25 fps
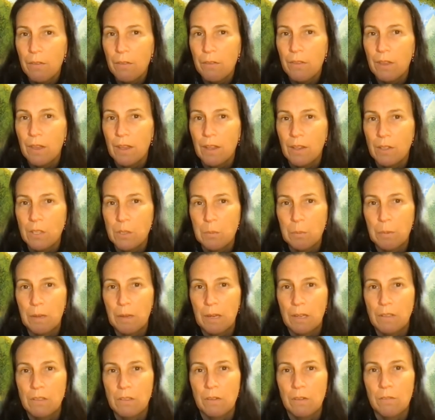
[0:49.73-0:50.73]

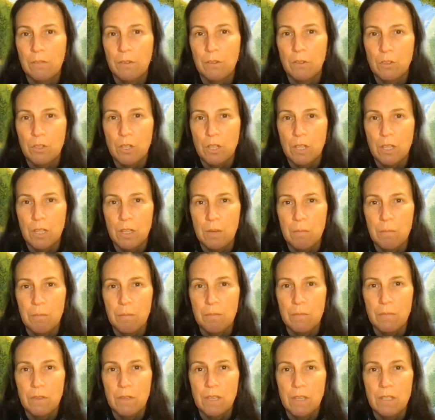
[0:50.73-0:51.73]
aspect of your team
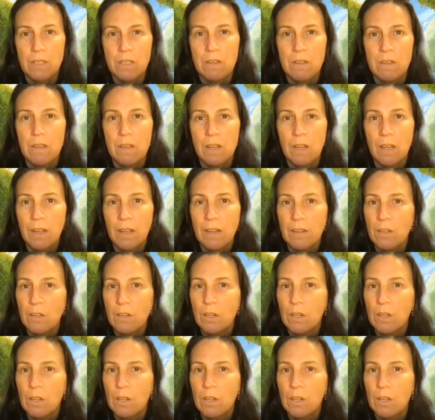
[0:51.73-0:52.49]
is not